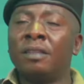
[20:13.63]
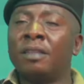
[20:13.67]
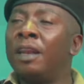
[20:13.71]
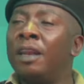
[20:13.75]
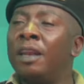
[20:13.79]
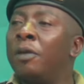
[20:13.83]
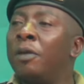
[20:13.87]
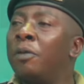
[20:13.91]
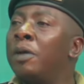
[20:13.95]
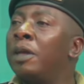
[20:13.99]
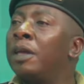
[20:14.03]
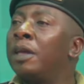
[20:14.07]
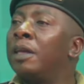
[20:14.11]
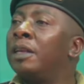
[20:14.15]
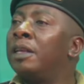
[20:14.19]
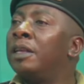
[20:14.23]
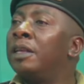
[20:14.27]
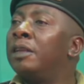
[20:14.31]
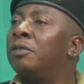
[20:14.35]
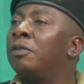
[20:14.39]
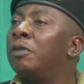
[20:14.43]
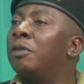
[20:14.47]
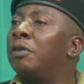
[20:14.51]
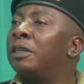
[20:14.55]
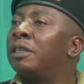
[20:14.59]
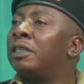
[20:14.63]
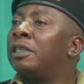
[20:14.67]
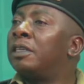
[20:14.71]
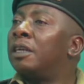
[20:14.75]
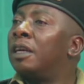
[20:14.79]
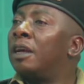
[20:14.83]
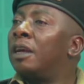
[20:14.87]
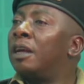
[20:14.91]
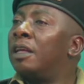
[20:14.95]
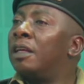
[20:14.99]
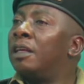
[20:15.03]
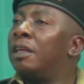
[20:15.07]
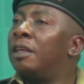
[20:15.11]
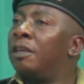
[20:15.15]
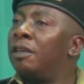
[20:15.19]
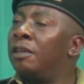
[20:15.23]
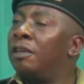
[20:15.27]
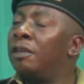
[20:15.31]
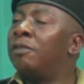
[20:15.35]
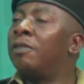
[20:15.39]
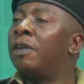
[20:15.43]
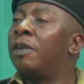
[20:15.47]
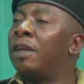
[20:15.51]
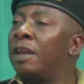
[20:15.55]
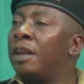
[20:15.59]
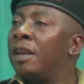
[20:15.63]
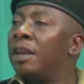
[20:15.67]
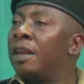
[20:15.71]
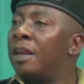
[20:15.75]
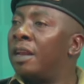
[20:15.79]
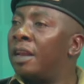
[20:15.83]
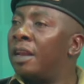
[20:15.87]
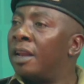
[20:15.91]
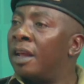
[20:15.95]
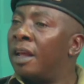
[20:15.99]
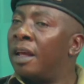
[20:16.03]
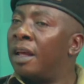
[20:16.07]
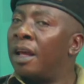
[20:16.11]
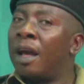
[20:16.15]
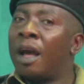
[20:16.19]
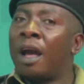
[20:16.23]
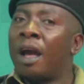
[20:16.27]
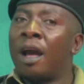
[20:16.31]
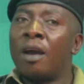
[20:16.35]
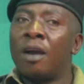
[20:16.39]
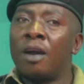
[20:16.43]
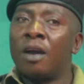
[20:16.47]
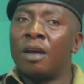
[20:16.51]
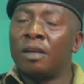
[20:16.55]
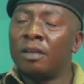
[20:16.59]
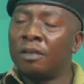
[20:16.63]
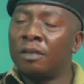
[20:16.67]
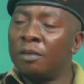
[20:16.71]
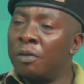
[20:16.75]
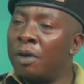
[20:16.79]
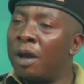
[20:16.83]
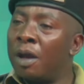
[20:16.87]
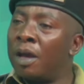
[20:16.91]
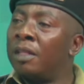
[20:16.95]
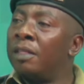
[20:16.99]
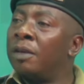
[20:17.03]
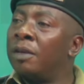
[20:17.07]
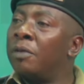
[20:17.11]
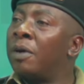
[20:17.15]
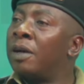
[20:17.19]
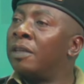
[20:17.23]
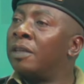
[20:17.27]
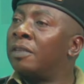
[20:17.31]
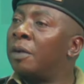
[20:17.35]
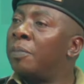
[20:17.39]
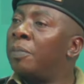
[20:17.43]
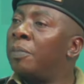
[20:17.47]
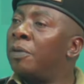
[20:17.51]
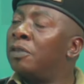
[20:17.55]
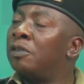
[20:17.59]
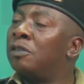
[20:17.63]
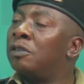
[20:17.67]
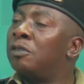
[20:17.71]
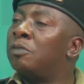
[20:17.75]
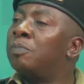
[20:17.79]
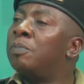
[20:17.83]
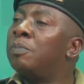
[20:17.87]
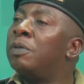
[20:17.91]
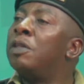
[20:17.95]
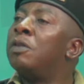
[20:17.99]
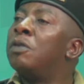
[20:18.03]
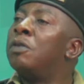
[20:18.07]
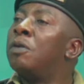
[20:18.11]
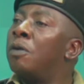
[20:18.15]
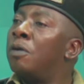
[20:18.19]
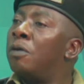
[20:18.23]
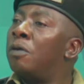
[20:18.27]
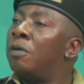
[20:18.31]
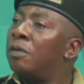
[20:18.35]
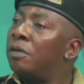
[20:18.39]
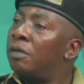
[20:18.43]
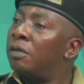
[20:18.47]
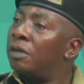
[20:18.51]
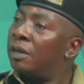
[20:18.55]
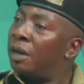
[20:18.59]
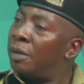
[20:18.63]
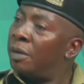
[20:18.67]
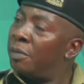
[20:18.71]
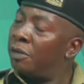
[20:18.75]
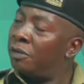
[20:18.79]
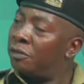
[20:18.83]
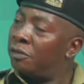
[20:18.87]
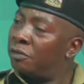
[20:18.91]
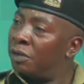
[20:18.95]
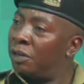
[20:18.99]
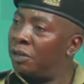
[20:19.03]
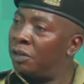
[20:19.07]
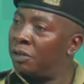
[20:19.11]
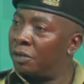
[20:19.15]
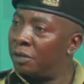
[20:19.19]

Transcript: we did not even, there were supposed to be no demonstration.